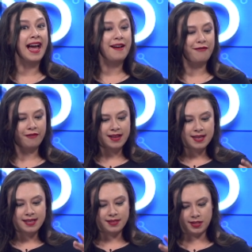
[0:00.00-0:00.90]
life
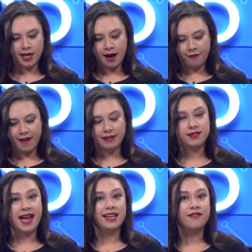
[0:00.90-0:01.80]
stuff
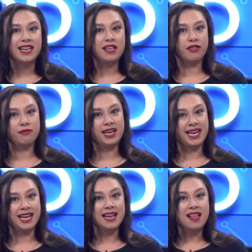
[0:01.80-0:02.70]
outside of
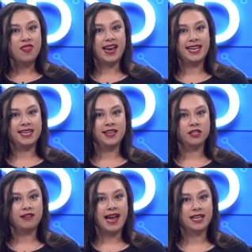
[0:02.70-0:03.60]
E3 that I can
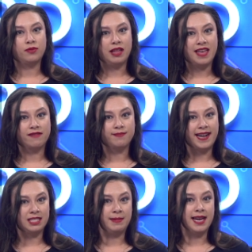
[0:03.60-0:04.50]
interact with that
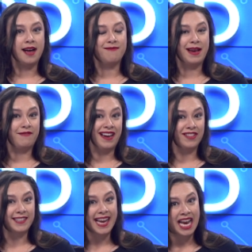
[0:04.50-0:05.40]
reminds me of my
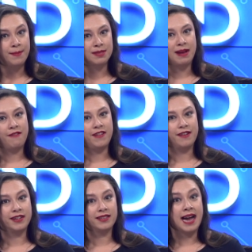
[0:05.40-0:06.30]
favorite games and my
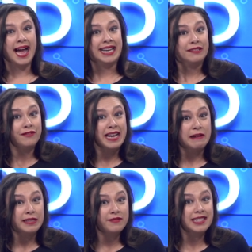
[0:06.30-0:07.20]
favorite kind of
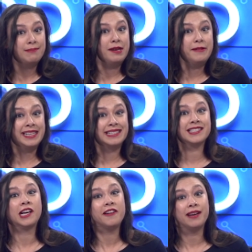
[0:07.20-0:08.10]
narrative experience.
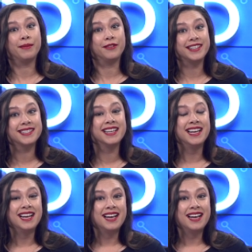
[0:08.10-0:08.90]
Sorry, movies.